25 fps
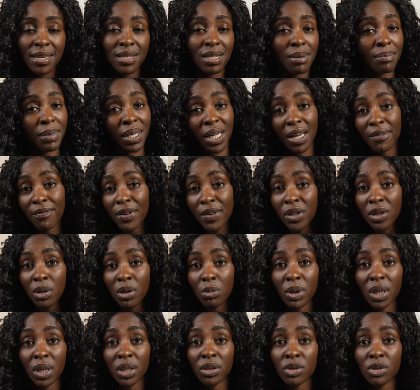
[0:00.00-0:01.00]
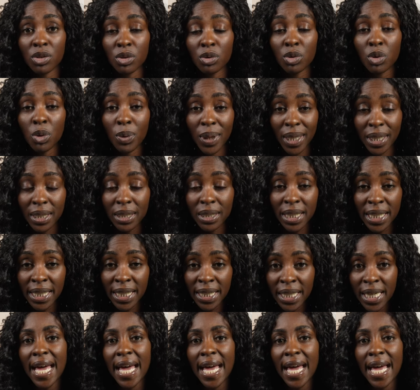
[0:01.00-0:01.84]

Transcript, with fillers: something I felt that we could do quickly,